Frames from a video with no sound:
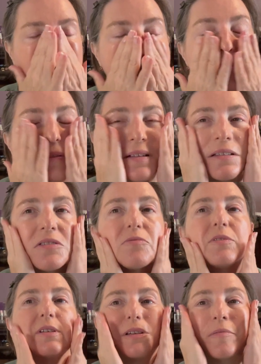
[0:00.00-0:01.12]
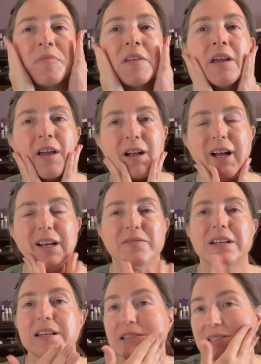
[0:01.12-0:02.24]
But this is really kind of an
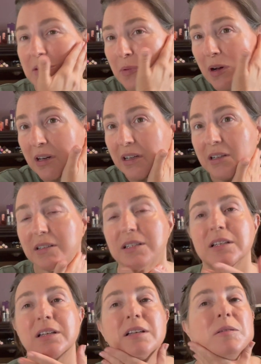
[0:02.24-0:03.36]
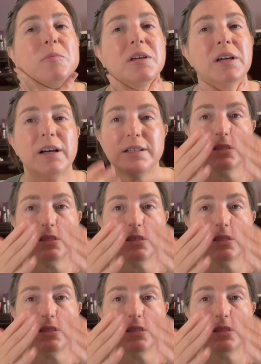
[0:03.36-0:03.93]
easy product because